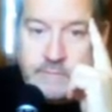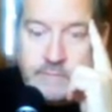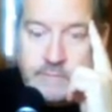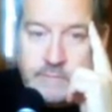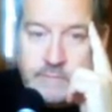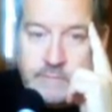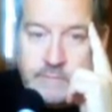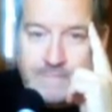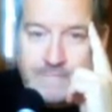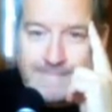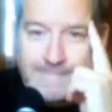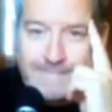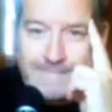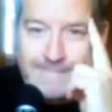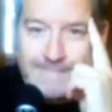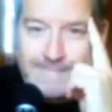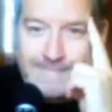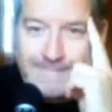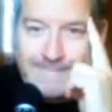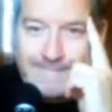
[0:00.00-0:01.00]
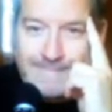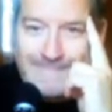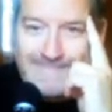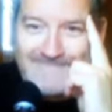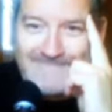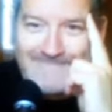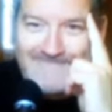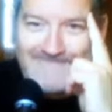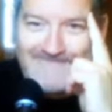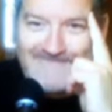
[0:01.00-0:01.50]

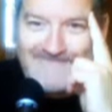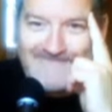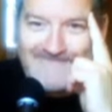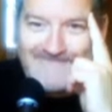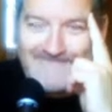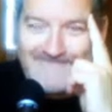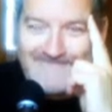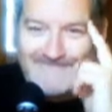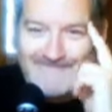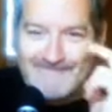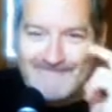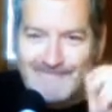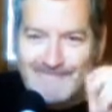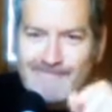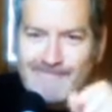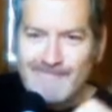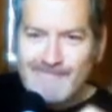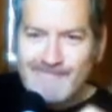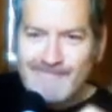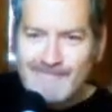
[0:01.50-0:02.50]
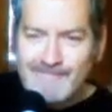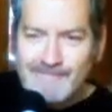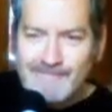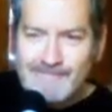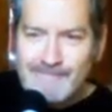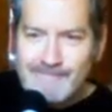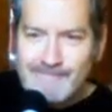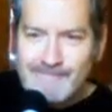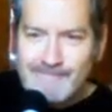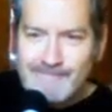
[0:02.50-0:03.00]

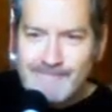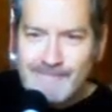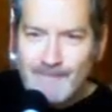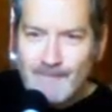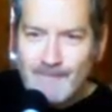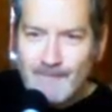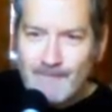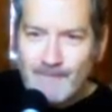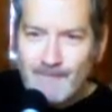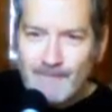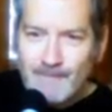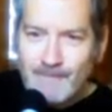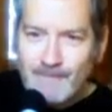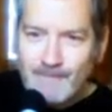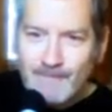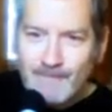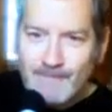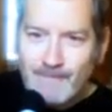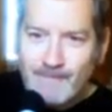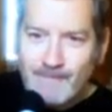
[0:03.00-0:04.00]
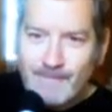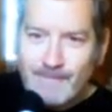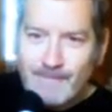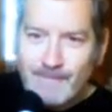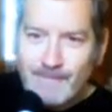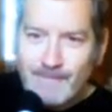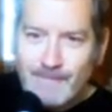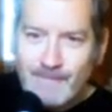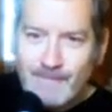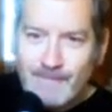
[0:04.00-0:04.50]

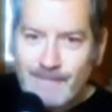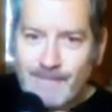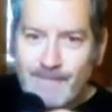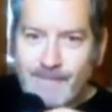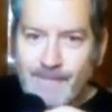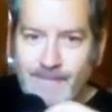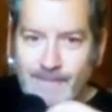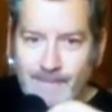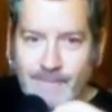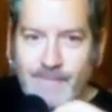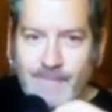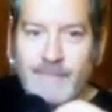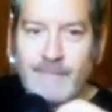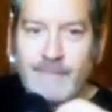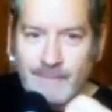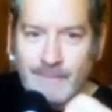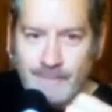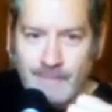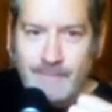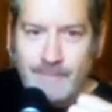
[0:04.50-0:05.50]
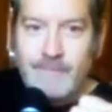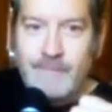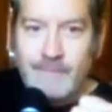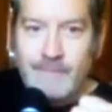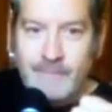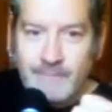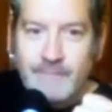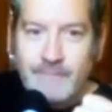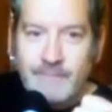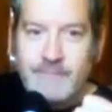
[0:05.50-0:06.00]

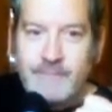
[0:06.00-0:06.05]
The person shown says nothing.